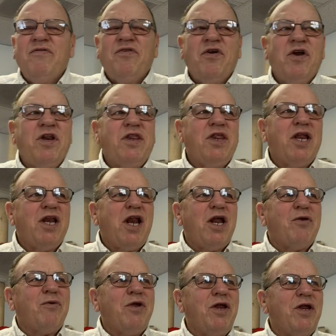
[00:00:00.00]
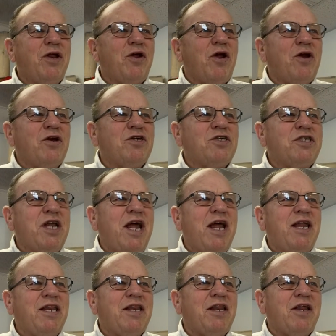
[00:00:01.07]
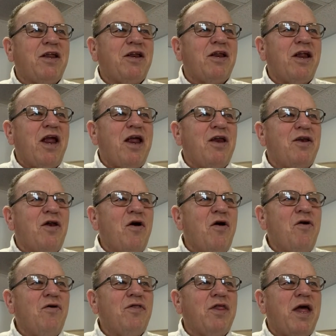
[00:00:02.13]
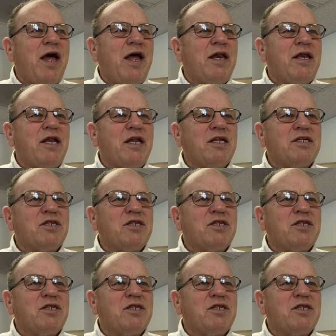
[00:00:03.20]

If you're anything like me, you understand and know that